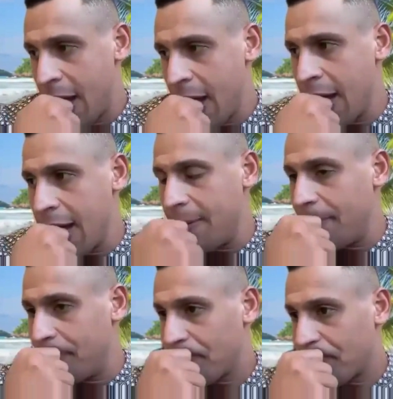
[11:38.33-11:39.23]

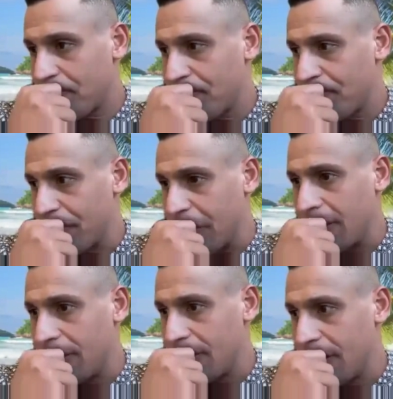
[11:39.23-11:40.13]
um,
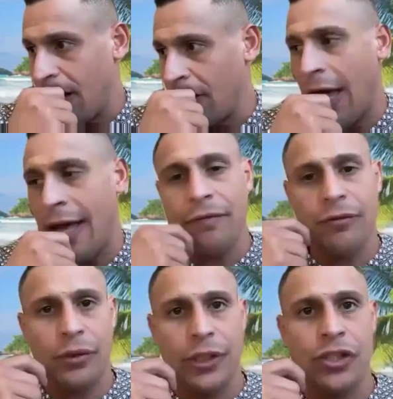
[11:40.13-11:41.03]
a lot of
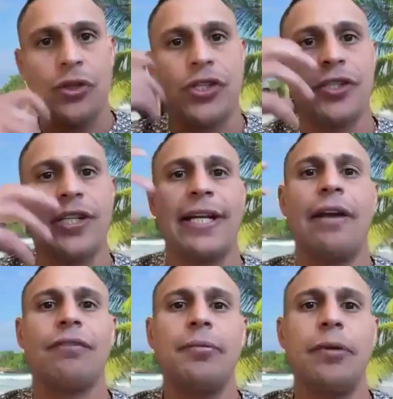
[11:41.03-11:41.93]
resources. Like
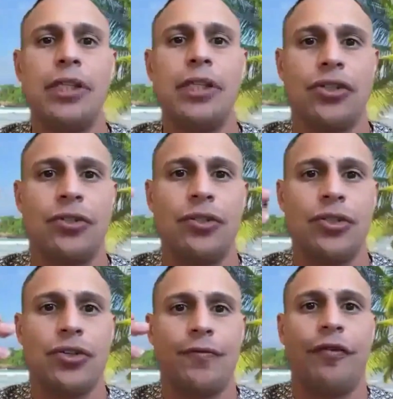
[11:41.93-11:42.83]
everybody's
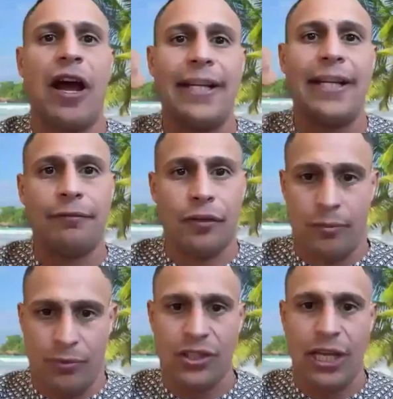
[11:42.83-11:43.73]
fighting for
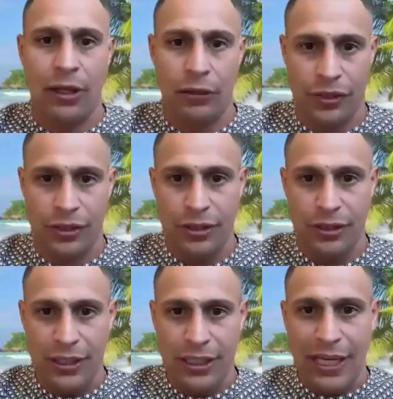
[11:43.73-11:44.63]
themselves and